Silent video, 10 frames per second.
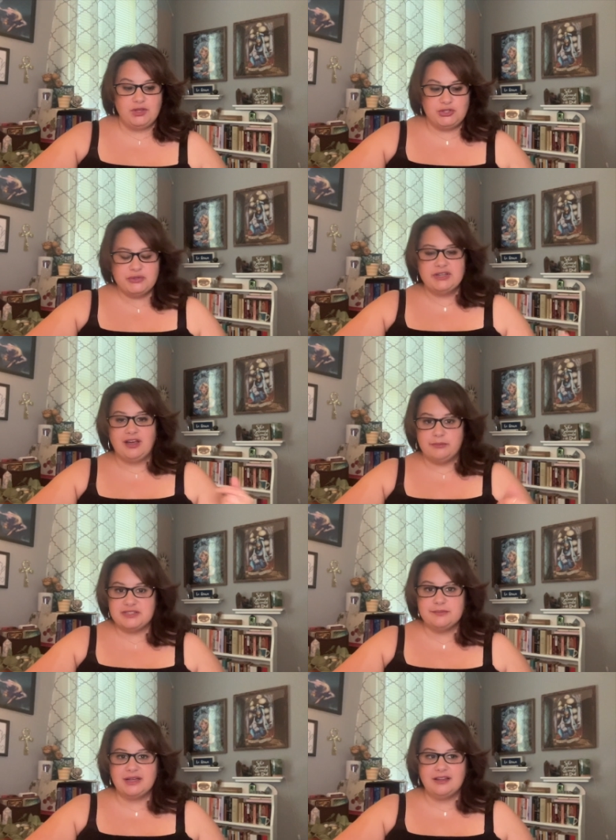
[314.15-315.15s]
you can come
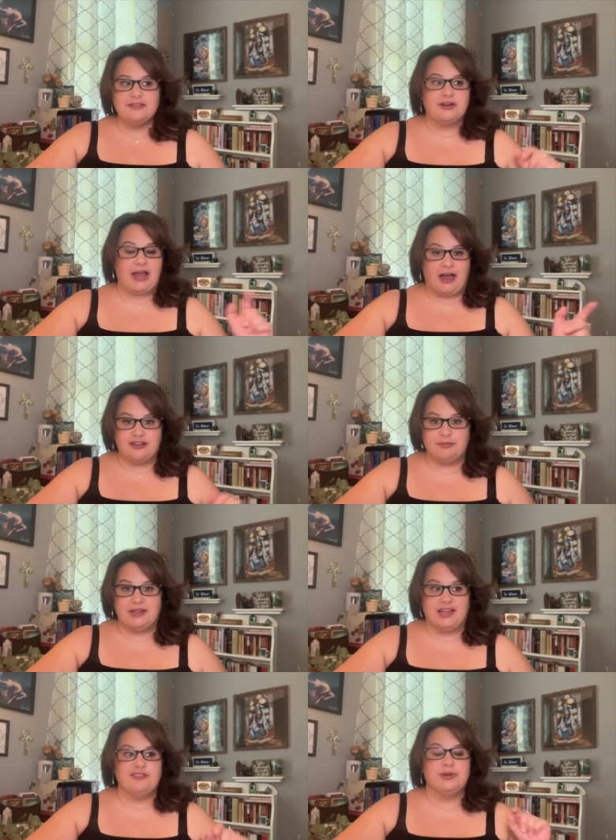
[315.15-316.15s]
into my life or out of my
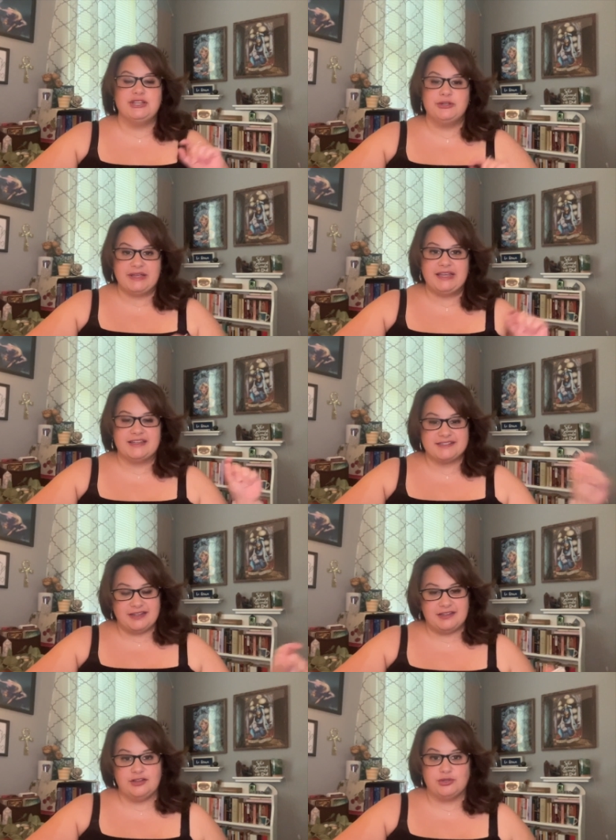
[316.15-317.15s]
life, but you can't
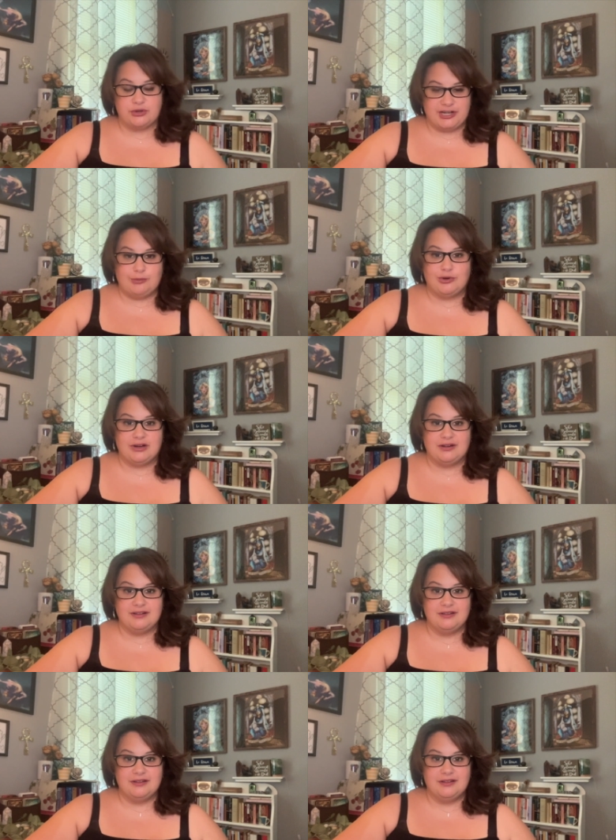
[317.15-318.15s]
stay in the door anymore.
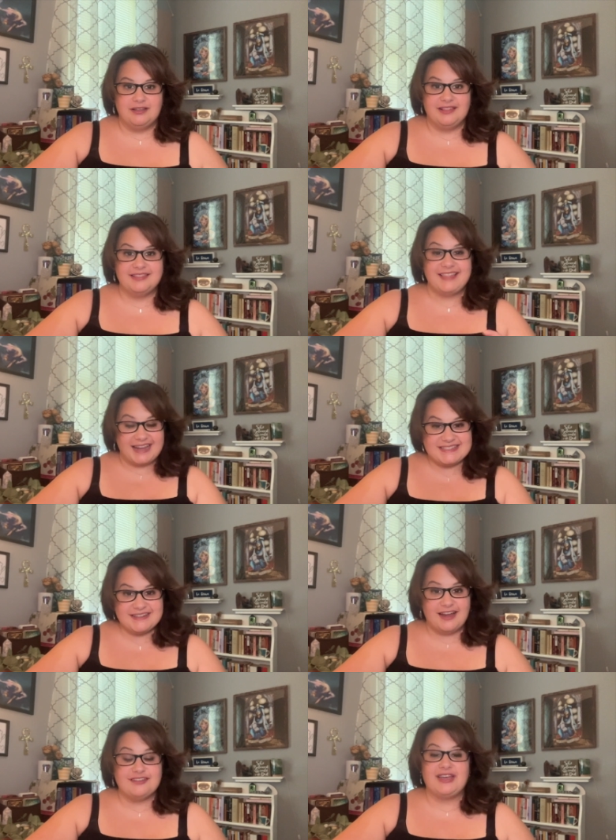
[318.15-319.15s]
That's the
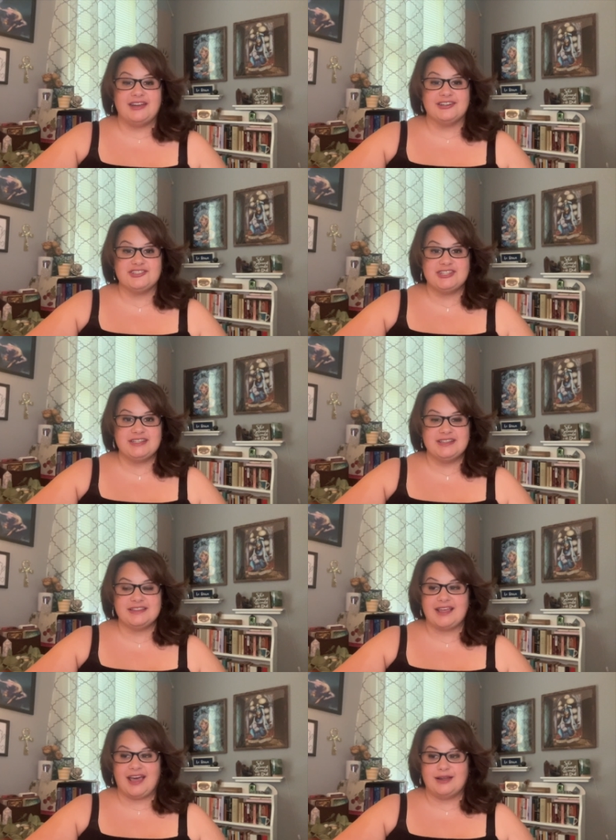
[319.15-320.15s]
kind of energy
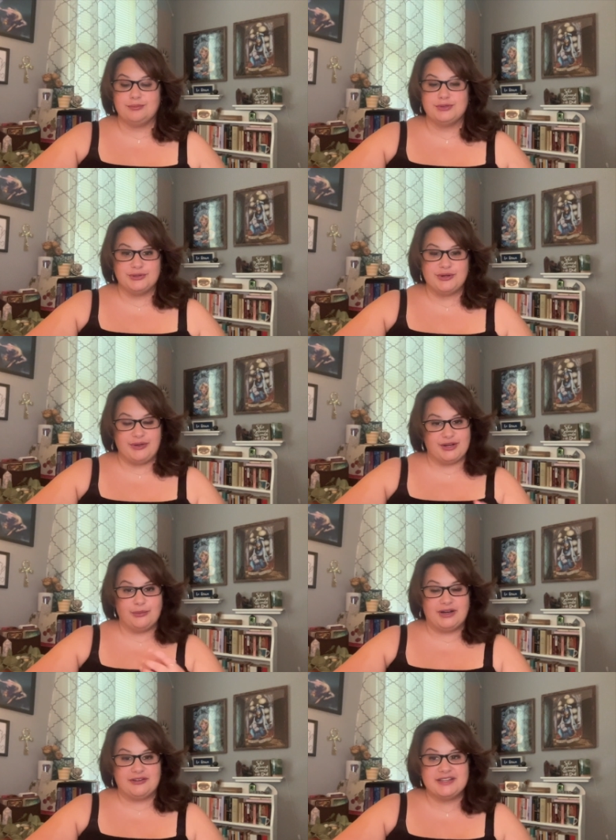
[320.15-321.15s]
that Pluto in
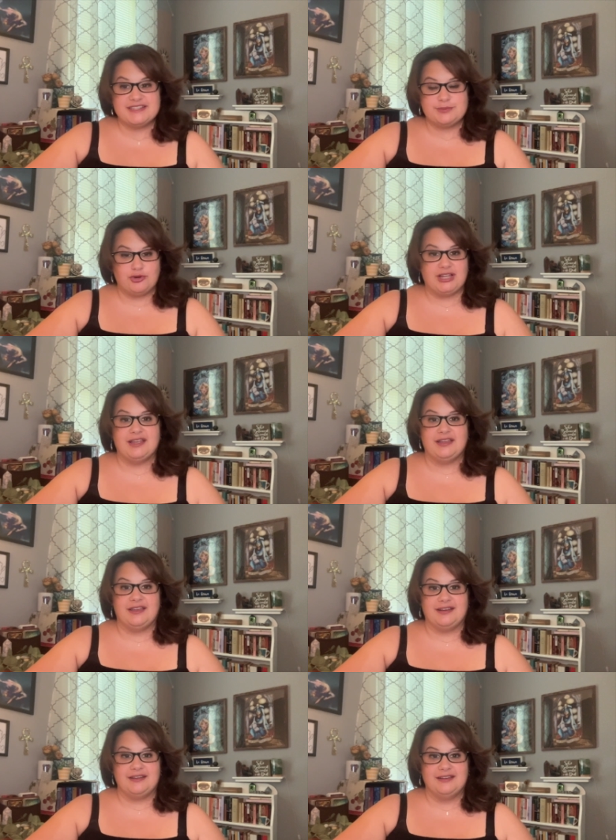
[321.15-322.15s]
Aquarius is bringing
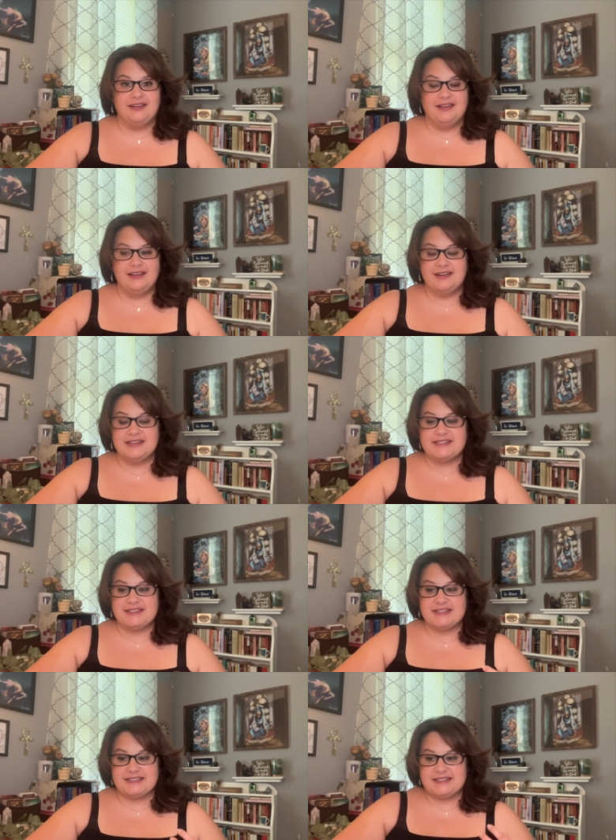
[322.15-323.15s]
in. It is
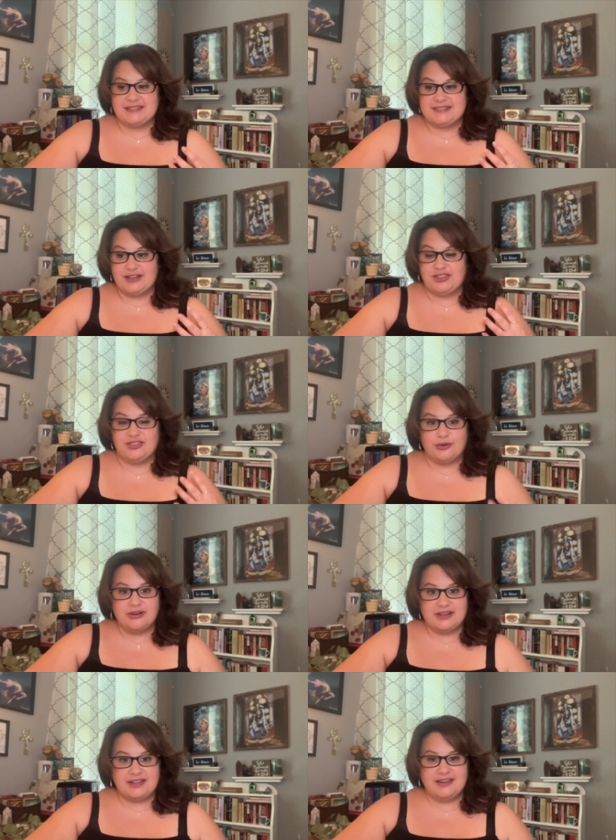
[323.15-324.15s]
this
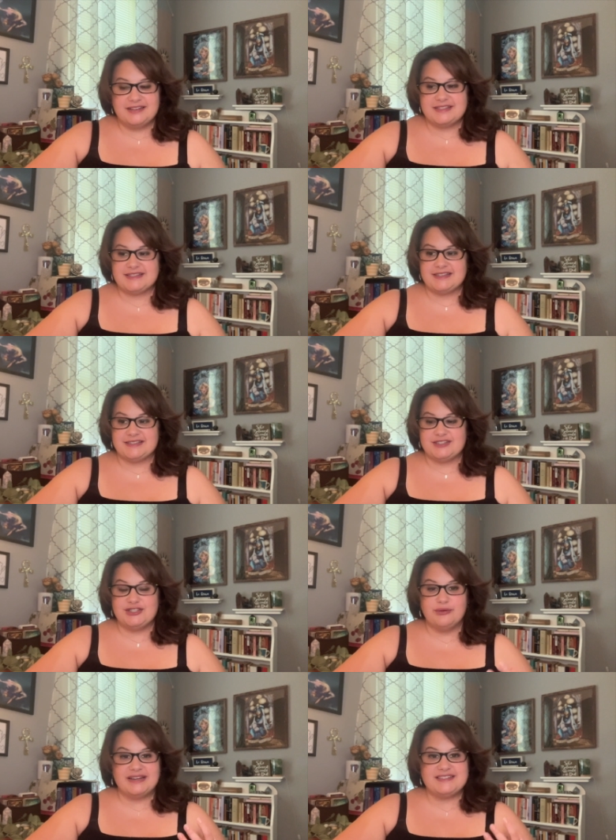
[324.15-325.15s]
authority. It is this
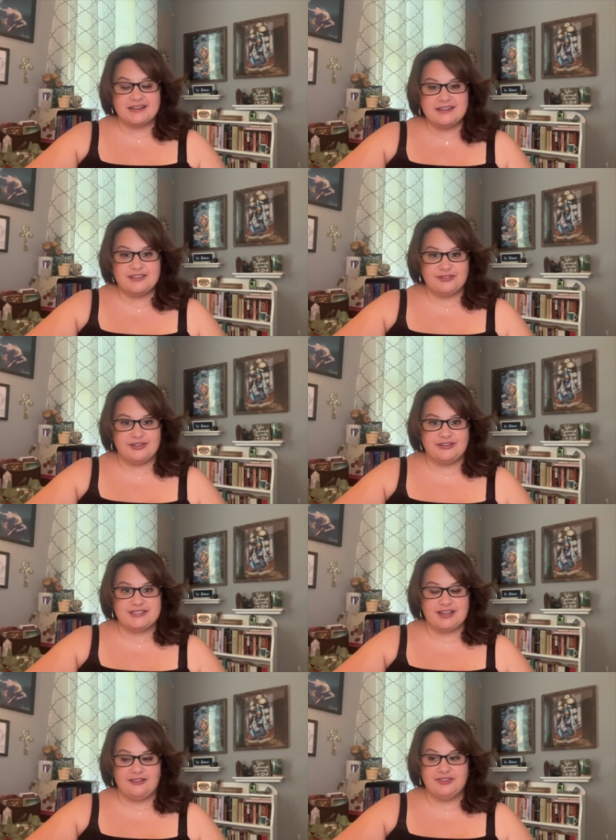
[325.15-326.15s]
new identity for
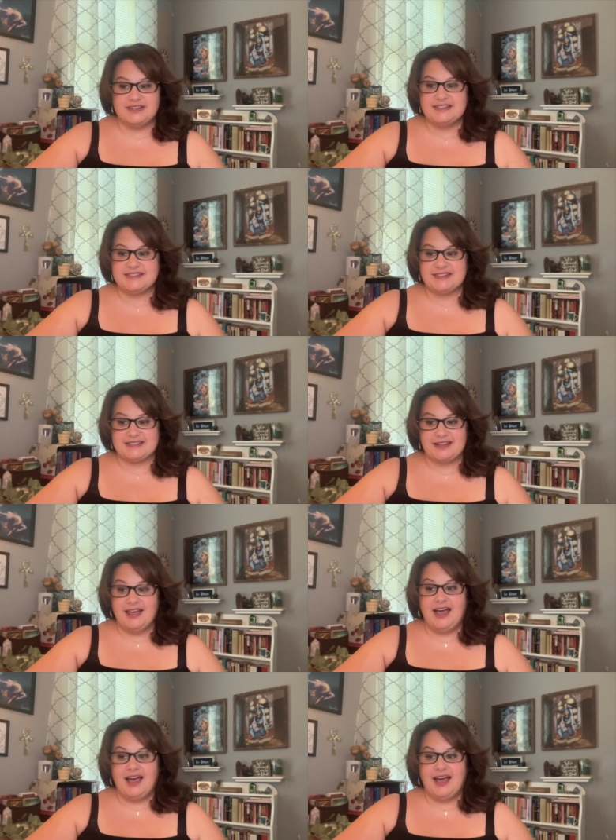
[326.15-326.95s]
yourself. It is this,